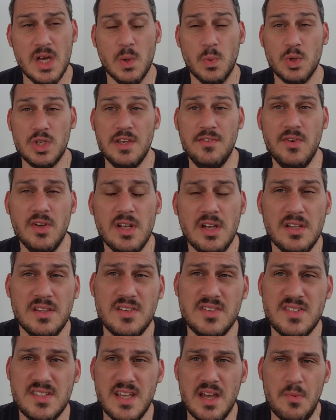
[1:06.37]
Would you even
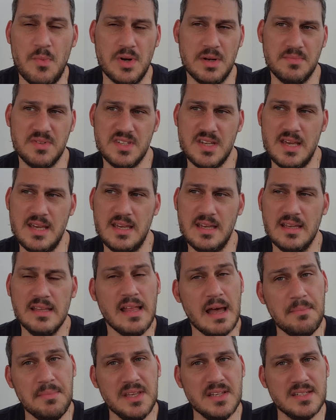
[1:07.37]
understand what I'm saying?
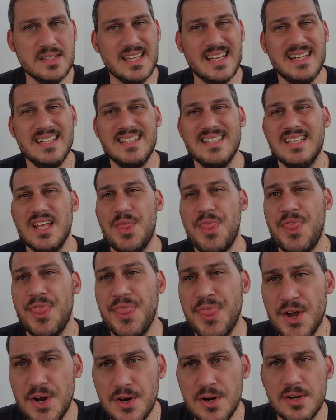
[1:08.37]
That means that it's the
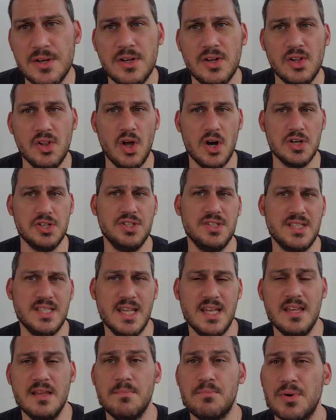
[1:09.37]
third largest
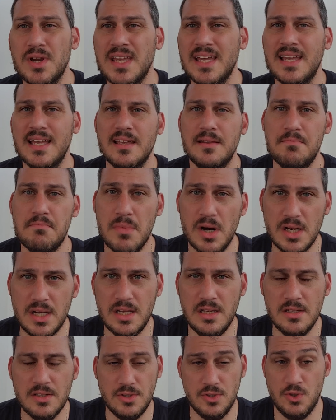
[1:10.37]
thing bringing in
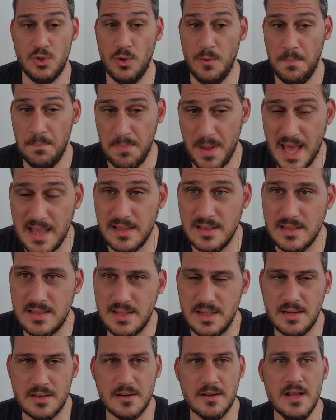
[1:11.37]
money to
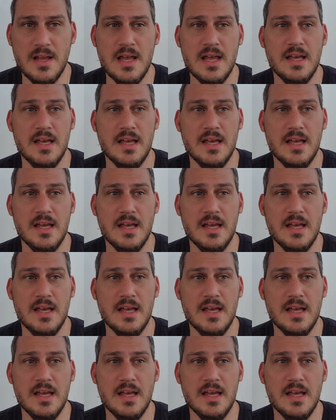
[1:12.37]
Palantir.